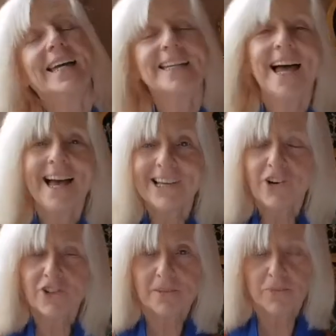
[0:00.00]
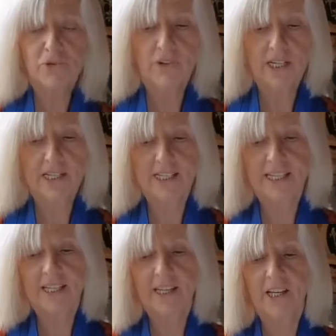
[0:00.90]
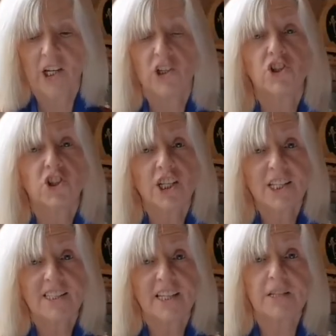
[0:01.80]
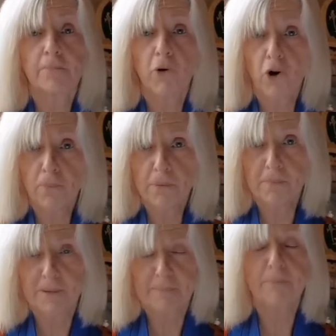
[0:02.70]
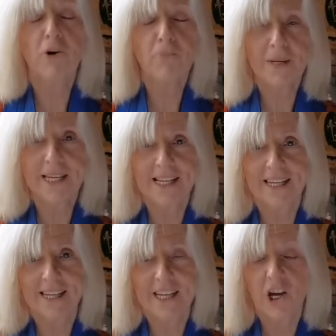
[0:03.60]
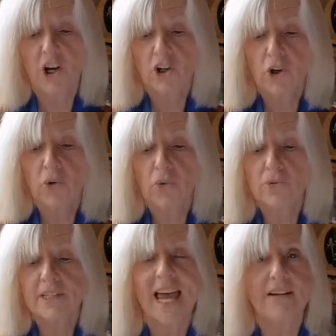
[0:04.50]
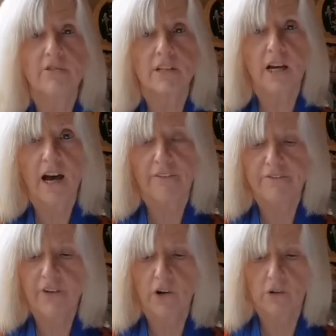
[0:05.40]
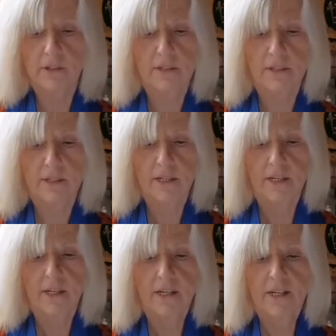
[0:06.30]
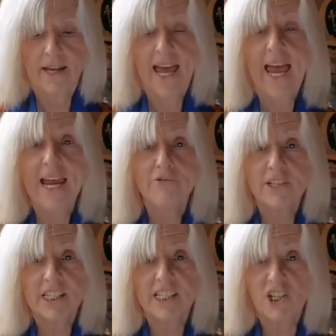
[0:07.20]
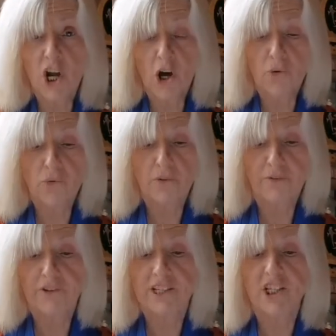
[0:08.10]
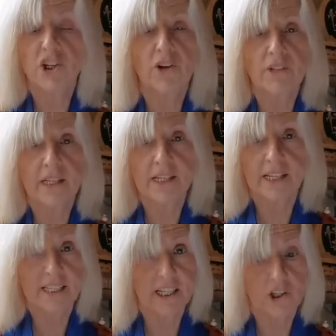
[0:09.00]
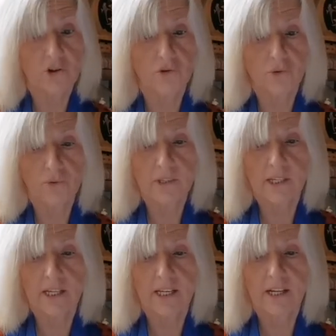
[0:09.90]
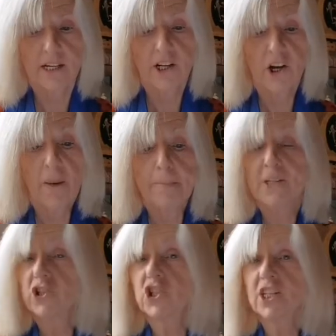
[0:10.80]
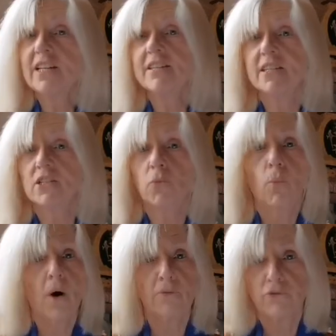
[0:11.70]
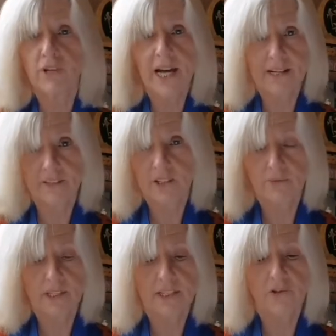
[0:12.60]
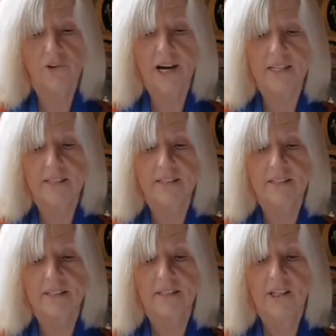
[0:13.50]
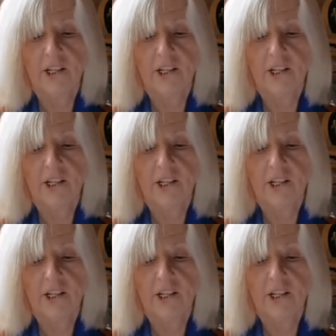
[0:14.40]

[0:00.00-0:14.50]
In our Gospel reading, Jesus pub- publicly calls Herod a fox. Herod is known for his cunning and his cruelty, but Jesus won't react to his threats.